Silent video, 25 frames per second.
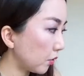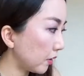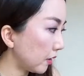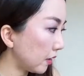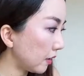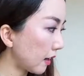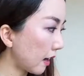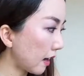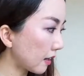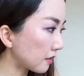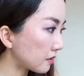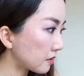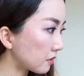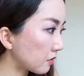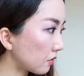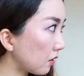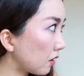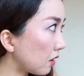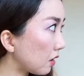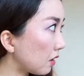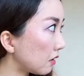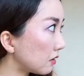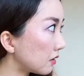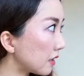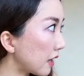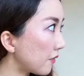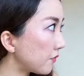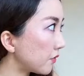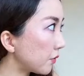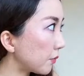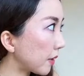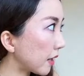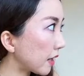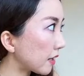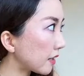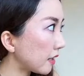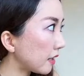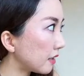had to call
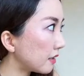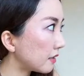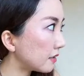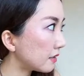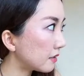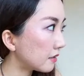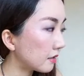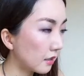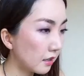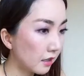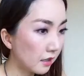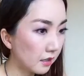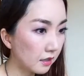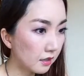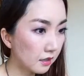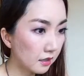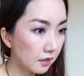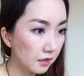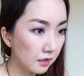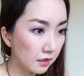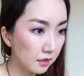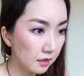everybody, like,